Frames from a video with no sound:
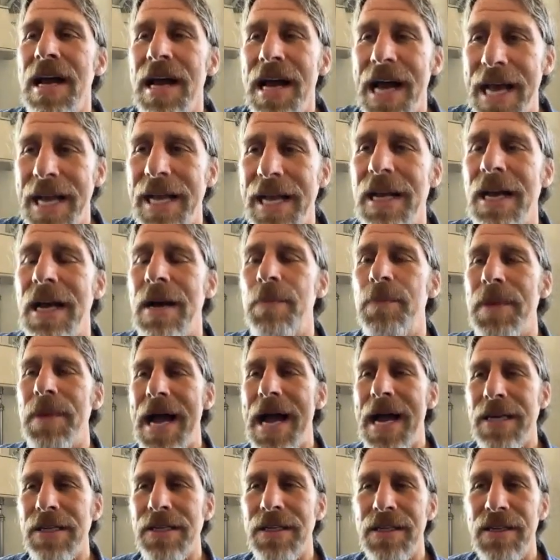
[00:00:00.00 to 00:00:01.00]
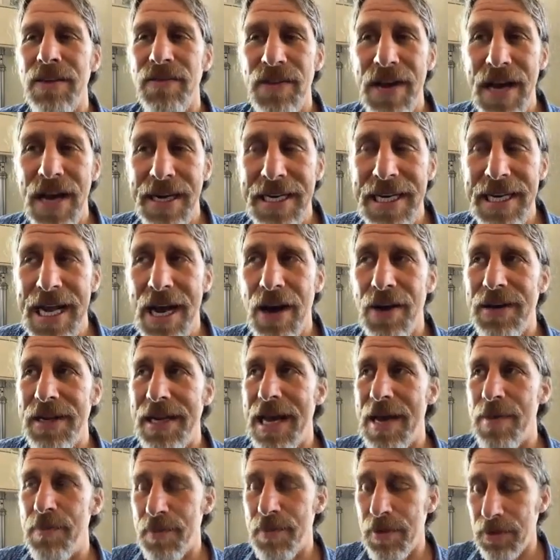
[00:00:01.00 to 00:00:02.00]
I come back to Nevada County.
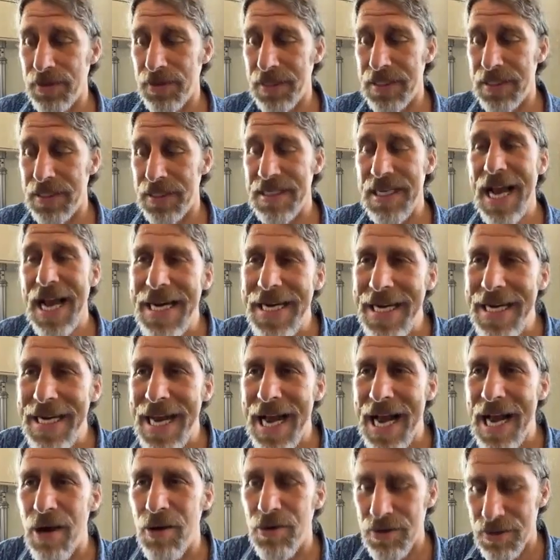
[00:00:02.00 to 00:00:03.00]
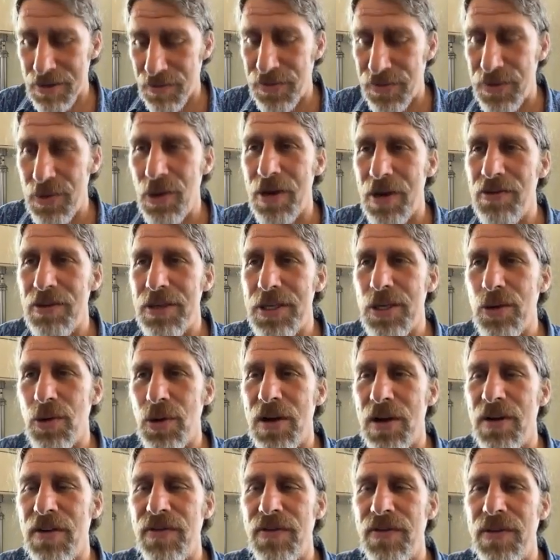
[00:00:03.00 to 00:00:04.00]
I build a tiny house, a few hundred
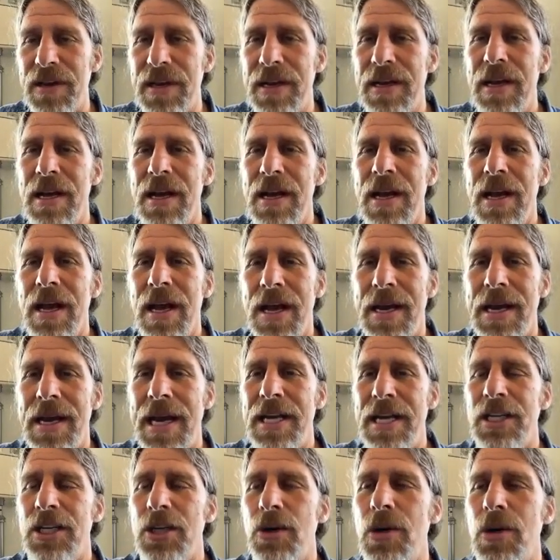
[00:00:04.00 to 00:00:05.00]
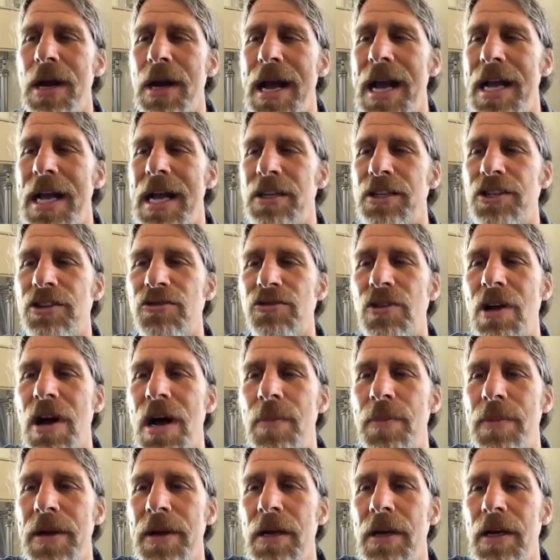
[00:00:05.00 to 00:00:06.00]
square feet, and I do it as straw
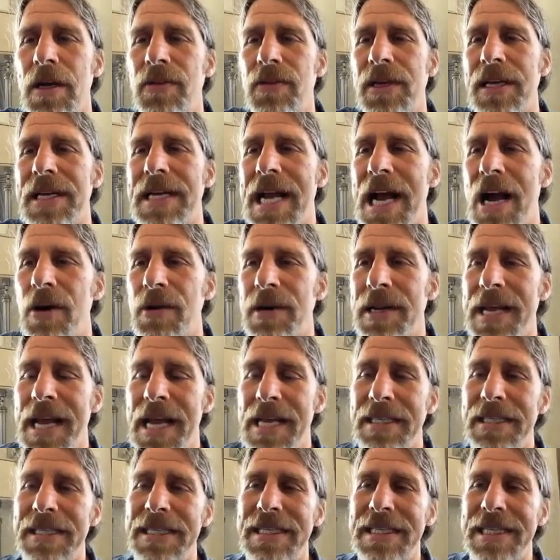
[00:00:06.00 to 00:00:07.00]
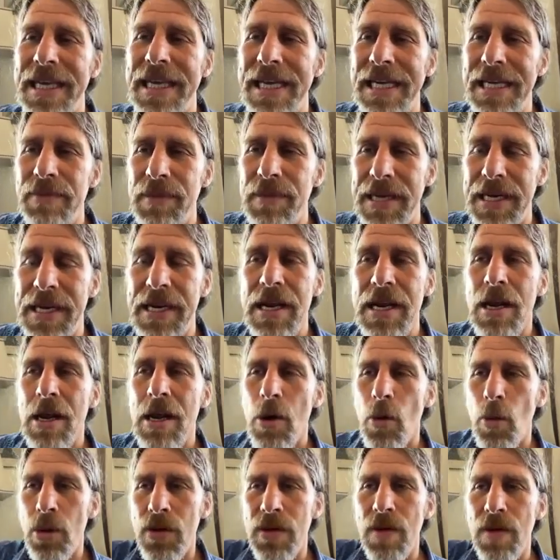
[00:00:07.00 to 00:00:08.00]
bale. And the county has dinged me
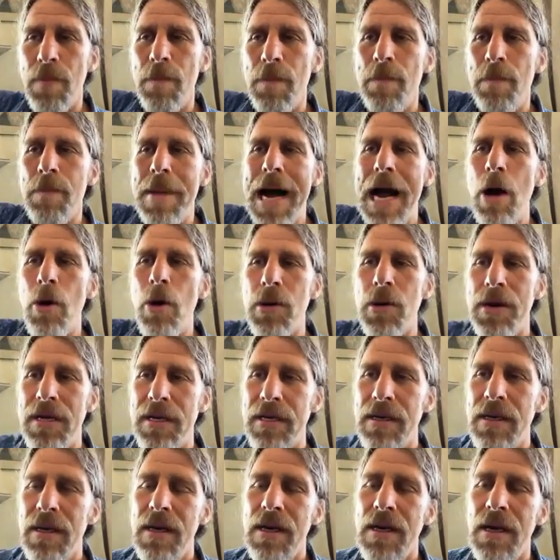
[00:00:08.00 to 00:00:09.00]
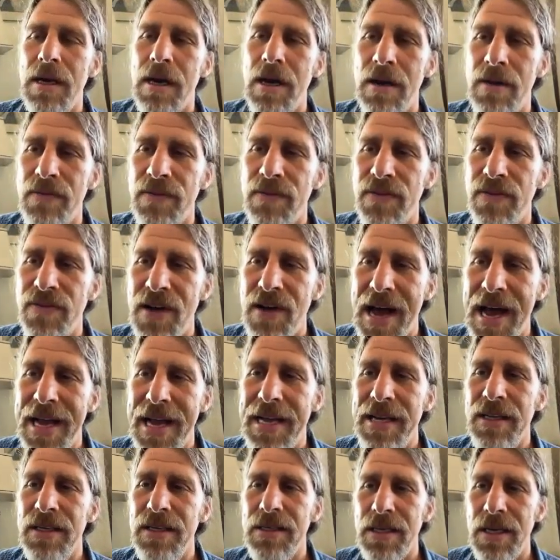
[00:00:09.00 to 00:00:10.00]
with a mountain of
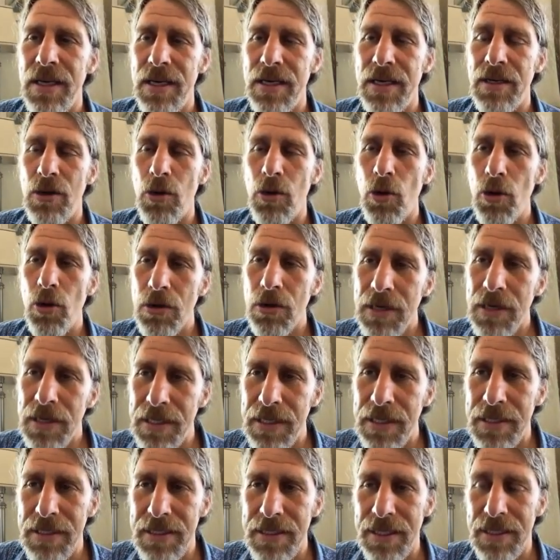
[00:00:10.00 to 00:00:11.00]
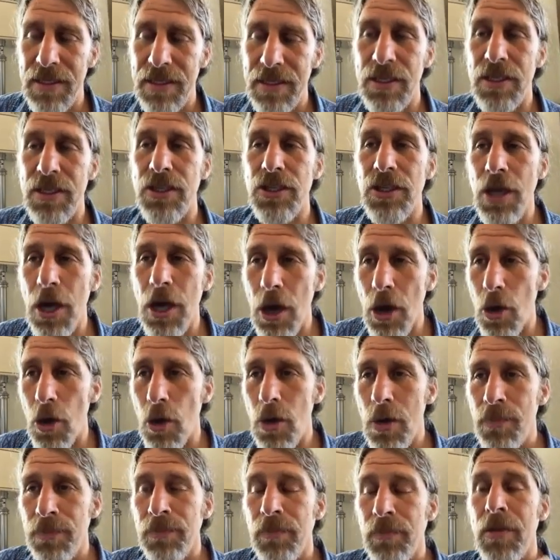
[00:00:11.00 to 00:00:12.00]
fines and ordinances.
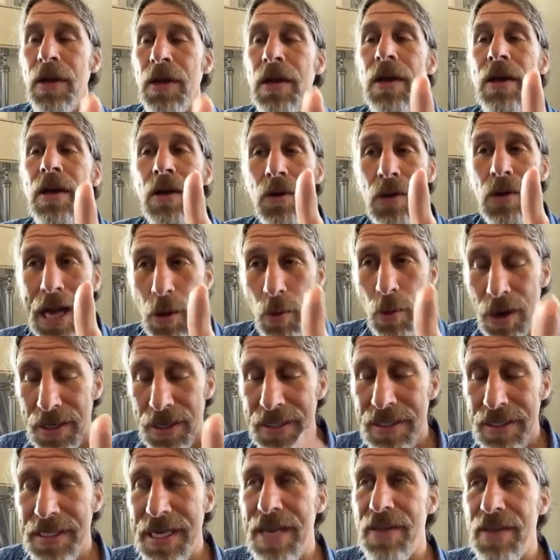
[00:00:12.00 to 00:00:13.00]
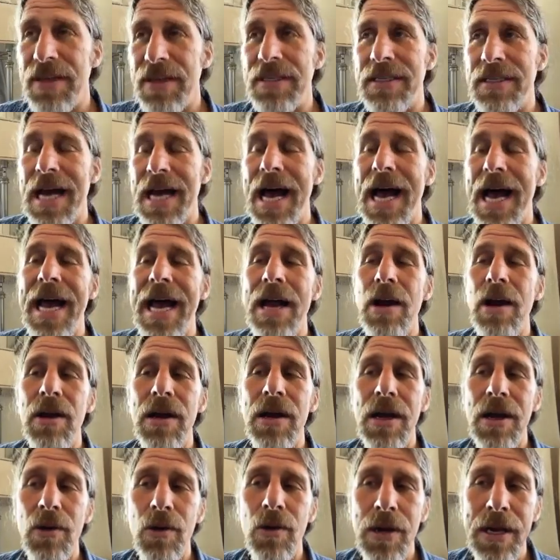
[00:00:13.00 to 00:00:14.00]
So I want to say this. I
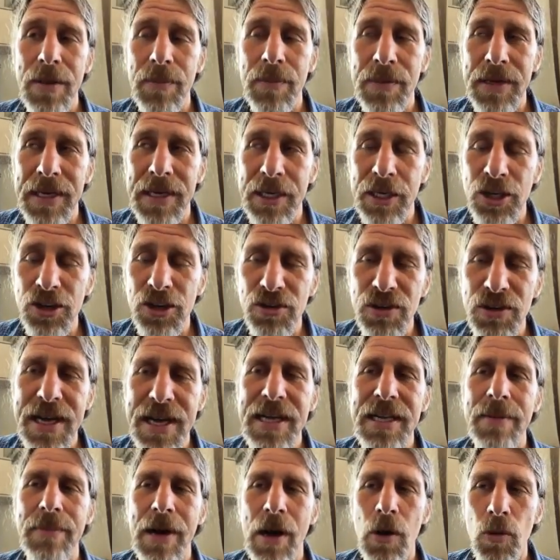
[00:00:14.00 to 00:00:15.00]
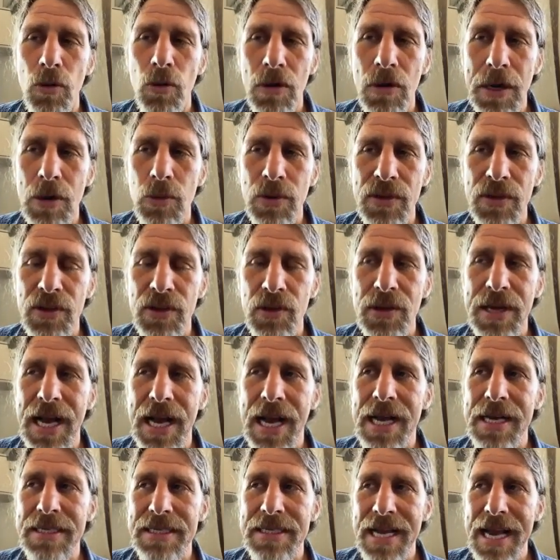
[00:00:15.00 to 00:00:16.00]
am intrigued about working with you
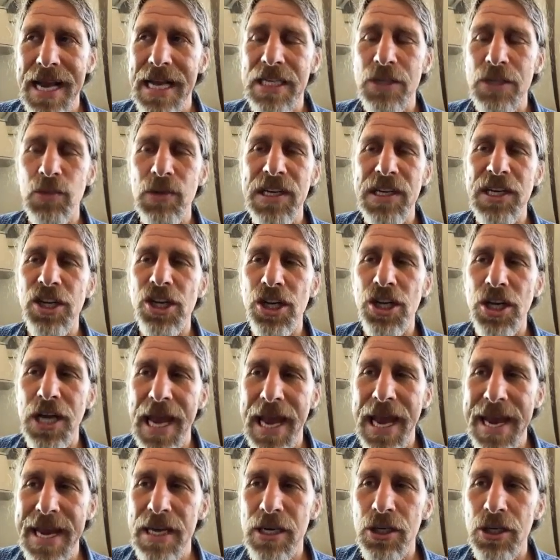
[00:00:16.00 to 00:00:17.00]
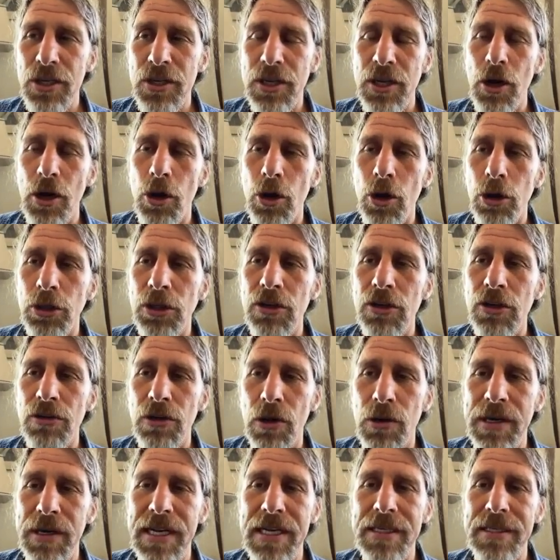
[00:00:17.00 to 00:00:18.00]
guys as we change the old
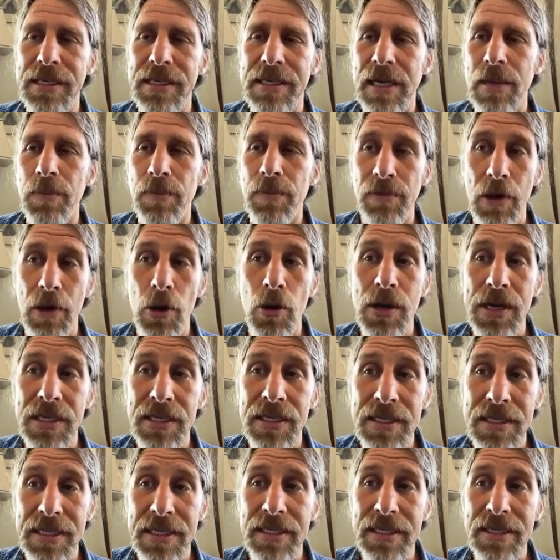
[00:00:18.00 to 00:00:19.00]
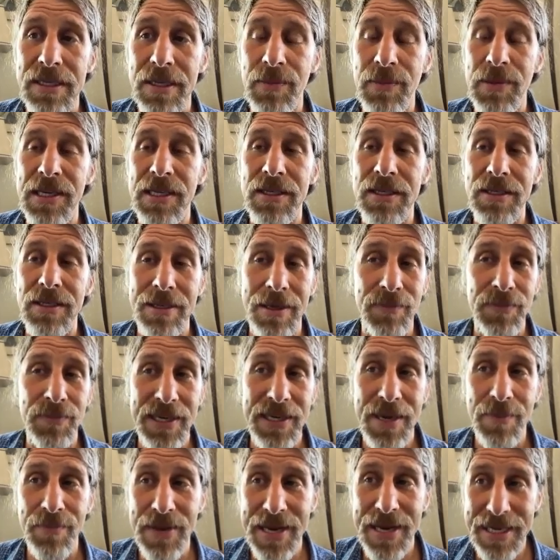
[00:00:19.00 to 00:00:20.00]
cronyistic broken system into something
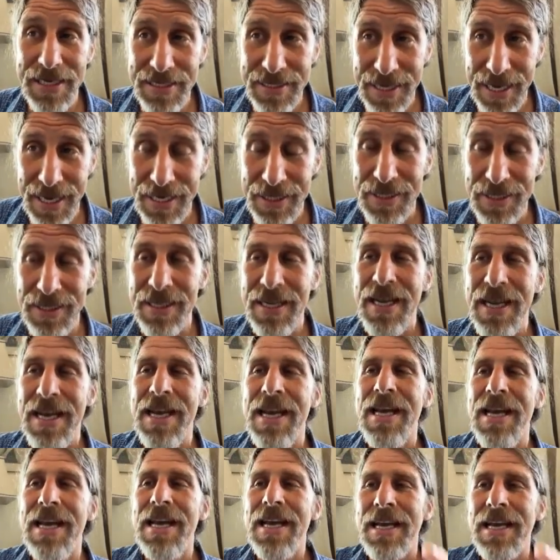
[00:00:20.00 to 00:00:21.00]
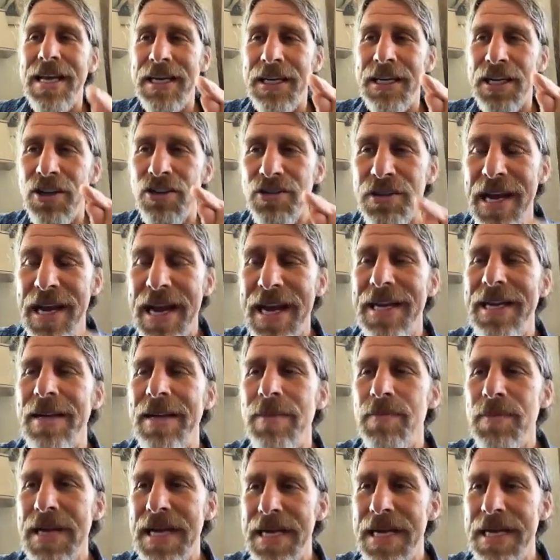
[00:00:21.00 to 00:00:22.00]
that makes sense, and
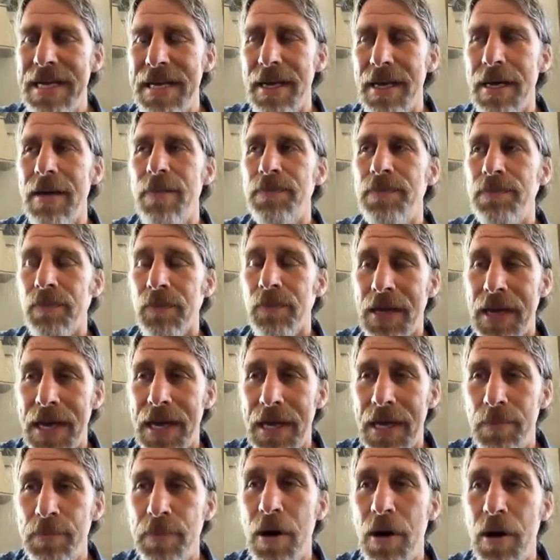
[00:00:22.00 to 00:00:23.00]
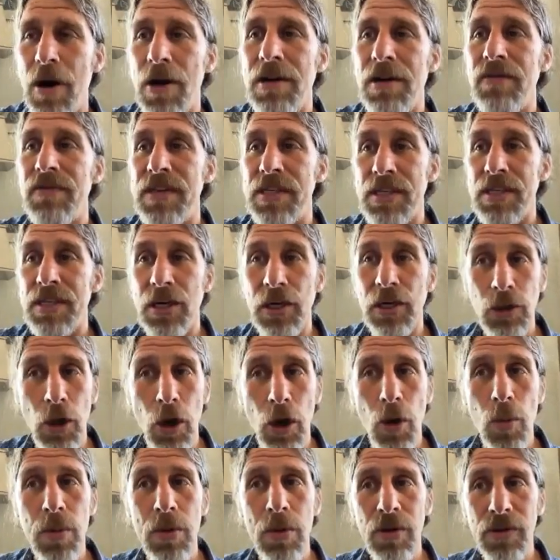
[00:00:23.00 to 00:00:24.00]
creating media and part of this
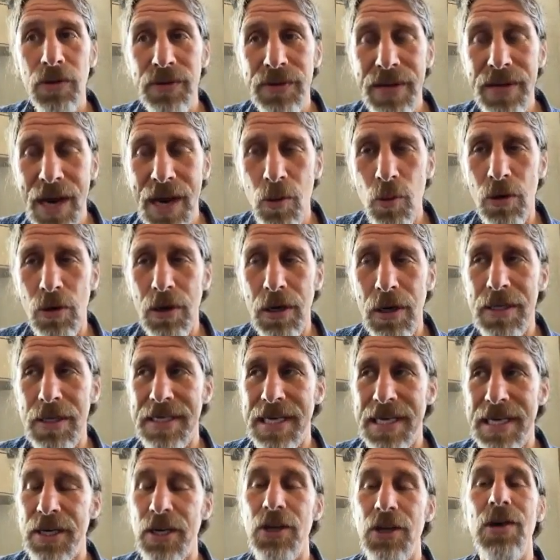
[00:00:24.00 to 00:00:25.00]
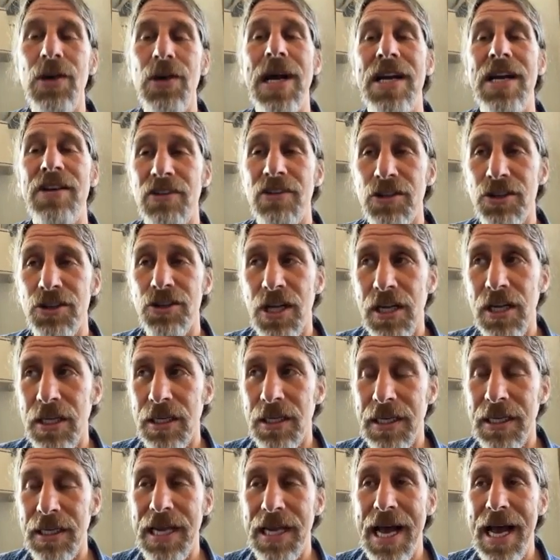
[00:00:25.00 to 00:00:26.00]
global network, because I know you guys are
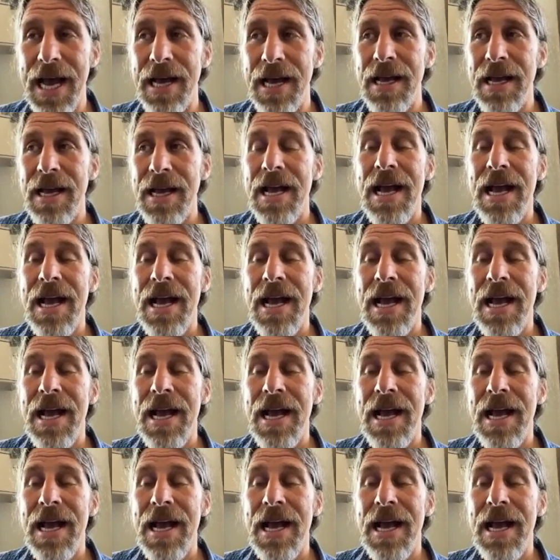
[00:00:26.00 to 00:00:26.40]
juggling a lot.